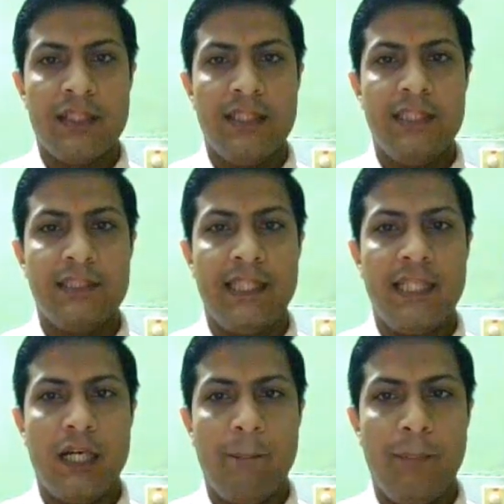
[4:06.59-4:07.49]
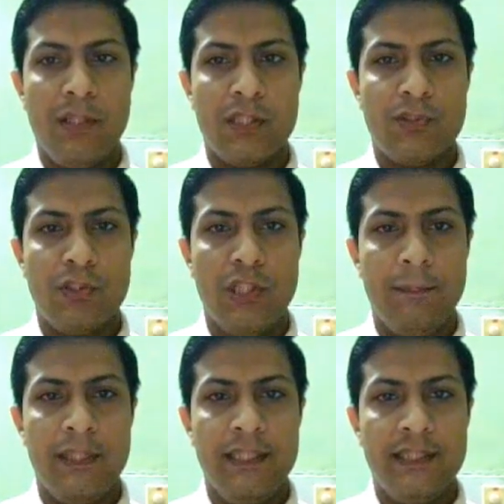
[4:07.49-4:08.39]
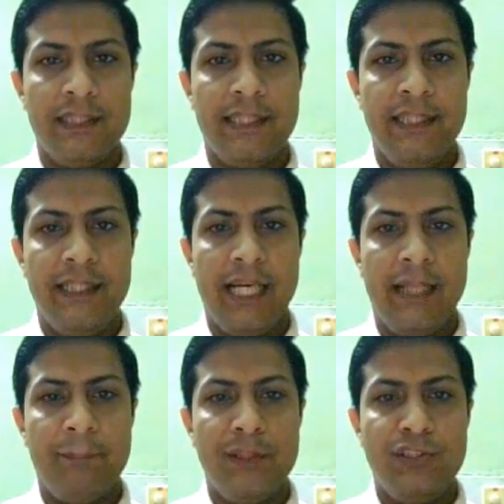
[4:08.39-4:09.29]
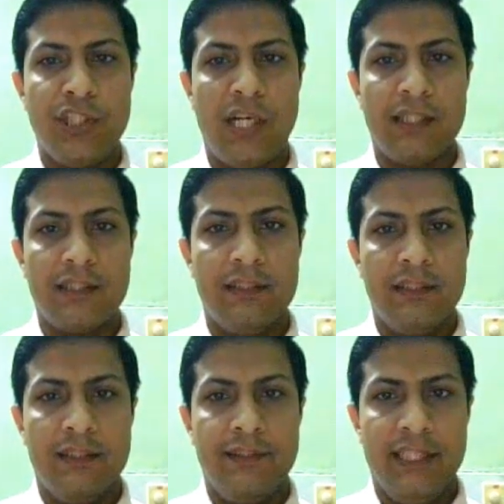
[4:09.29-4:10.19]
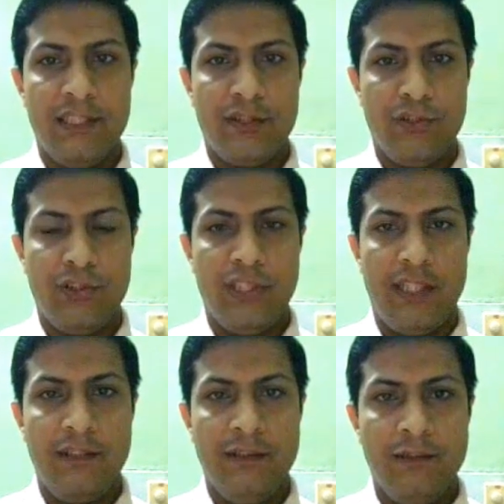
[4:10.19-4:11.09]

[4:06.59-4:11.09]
is the upper control limit in NP chart. Next question,